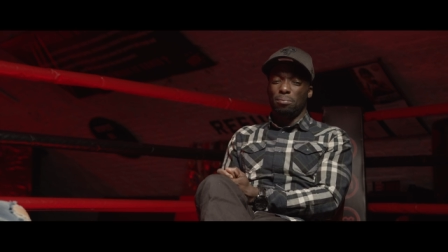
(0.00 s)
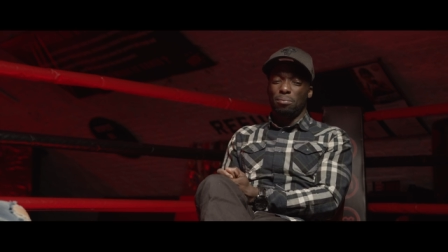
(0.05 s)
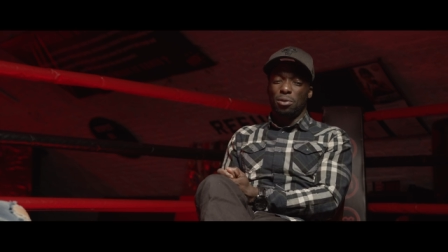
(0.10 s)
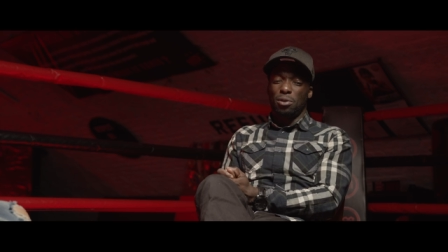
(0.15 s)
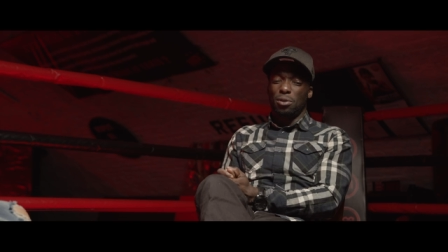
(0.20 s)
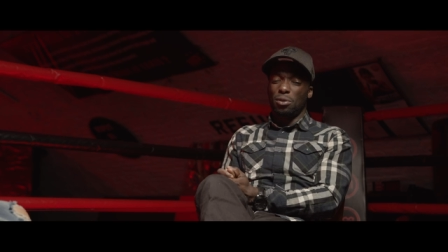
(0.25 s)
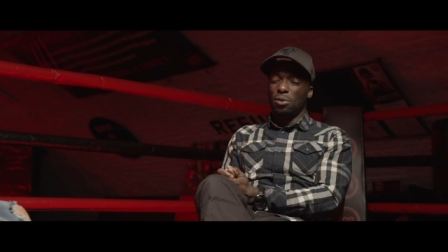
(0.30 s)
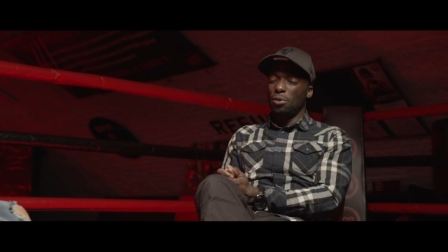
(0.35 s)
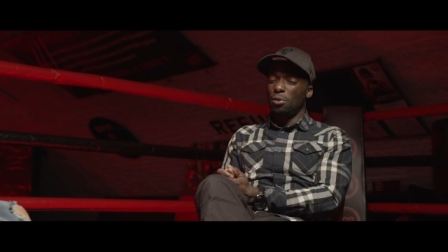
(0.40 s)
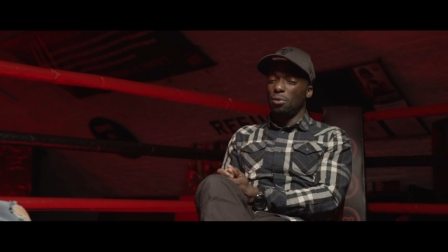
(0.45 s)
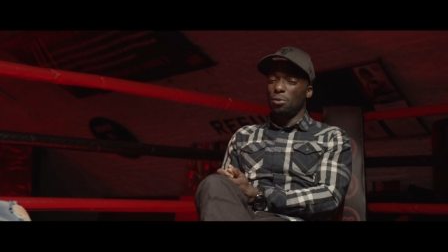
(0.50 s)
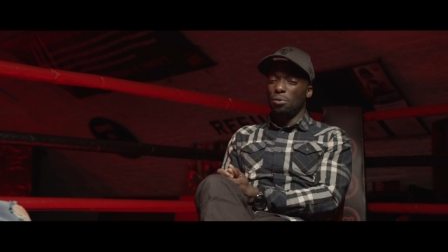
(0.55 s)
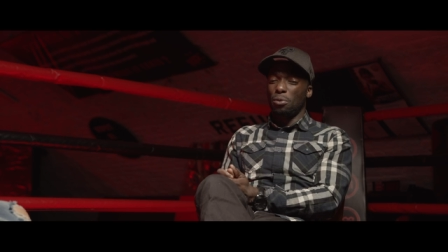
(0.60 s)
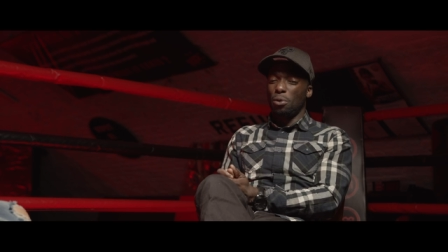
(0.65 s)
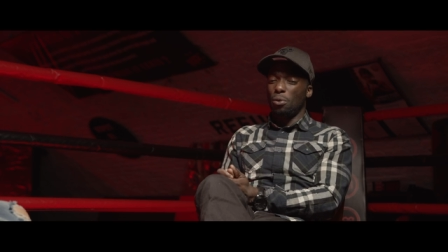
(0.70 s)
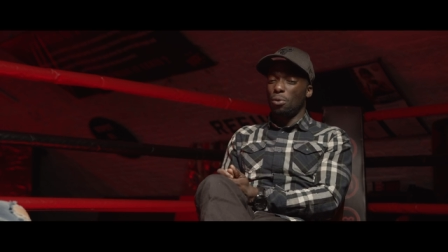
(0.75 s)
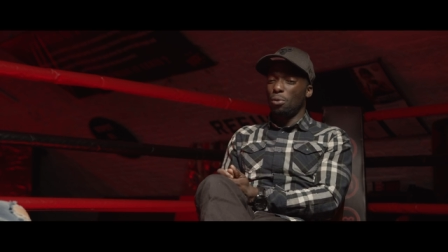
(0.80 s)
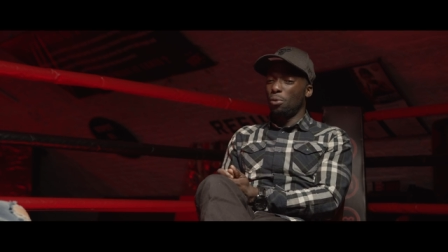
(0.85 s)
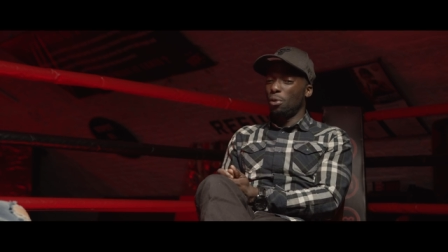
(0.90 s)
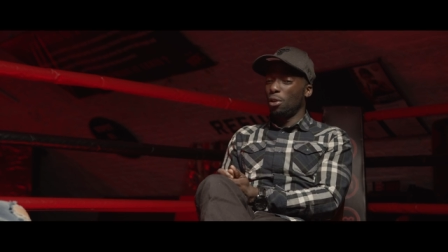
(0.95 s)
just do
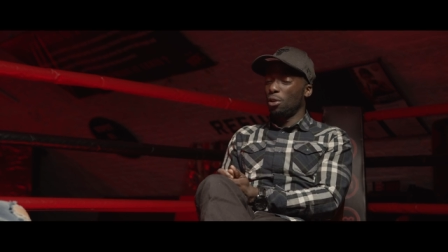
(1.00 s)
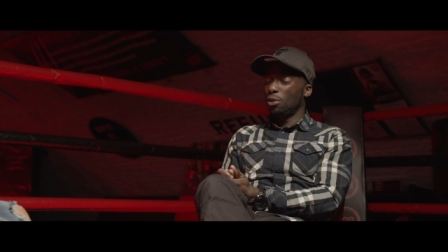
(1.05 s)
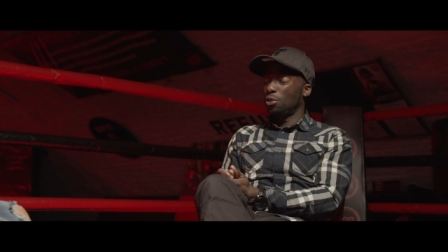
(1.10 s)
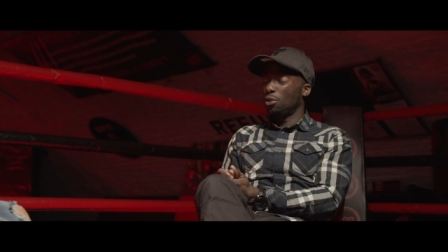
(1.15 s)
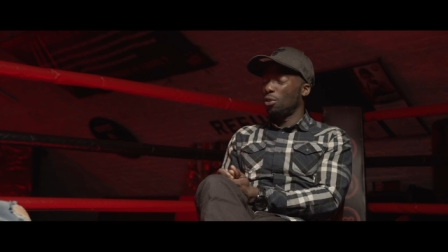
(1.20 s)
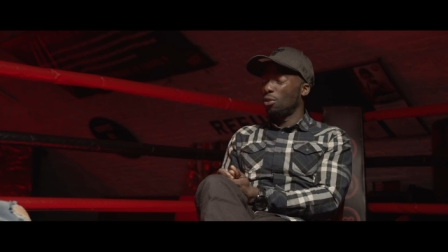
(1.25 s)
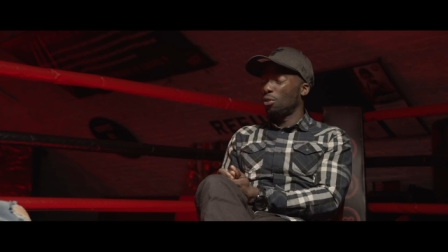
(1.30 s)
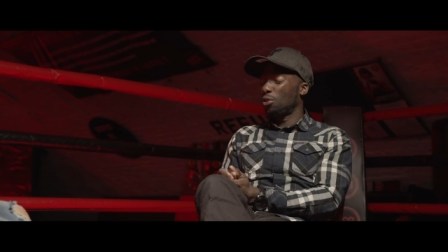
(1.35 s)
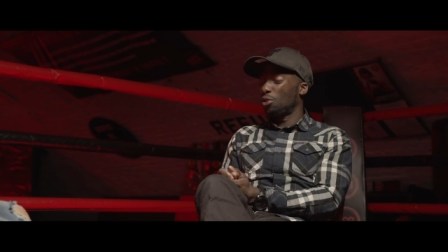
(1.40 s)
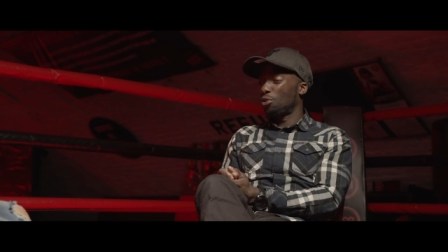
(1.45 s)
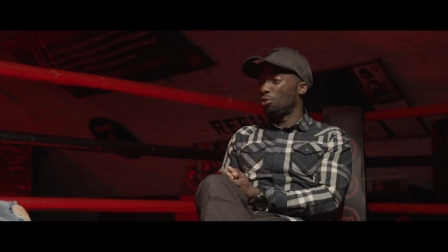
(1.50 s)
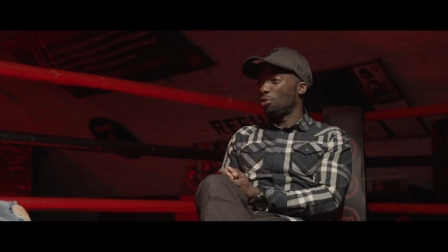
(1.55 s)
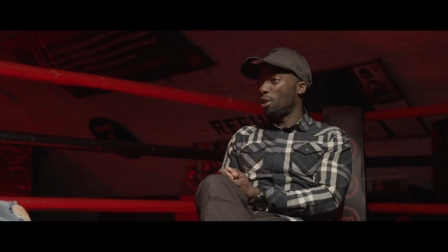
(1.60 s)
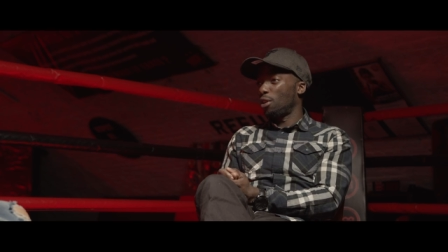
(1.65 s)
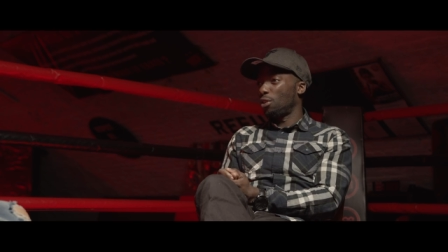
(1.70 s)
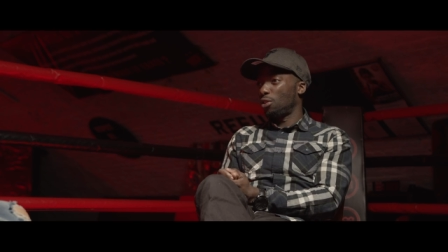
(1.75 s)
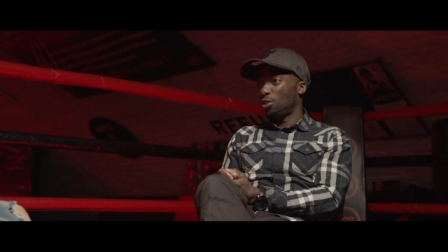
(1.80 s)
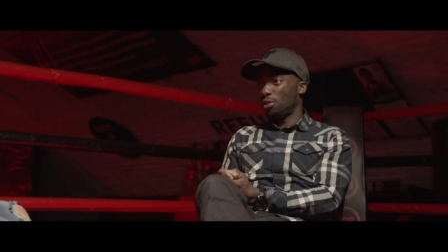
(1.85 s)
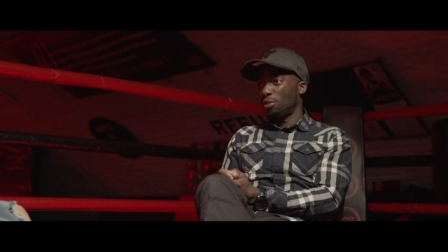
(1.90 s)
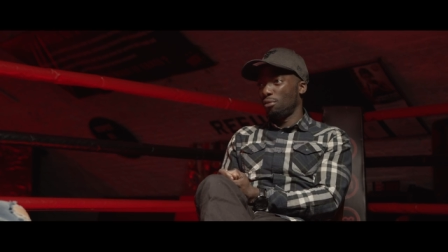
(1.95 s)
quick jog,
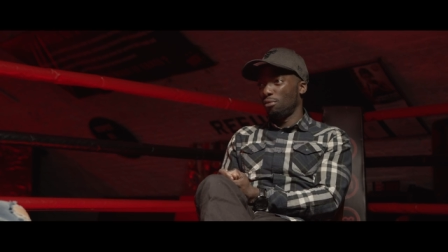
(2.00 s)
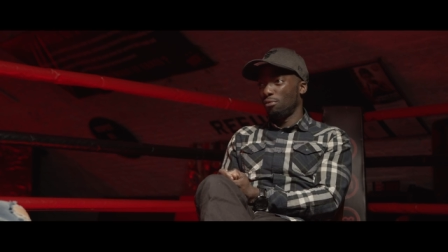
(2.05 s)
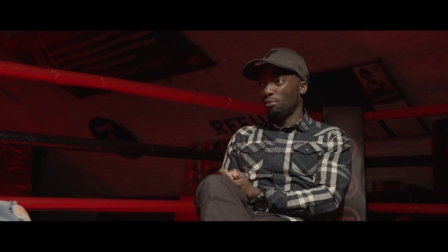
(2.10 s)
stretch,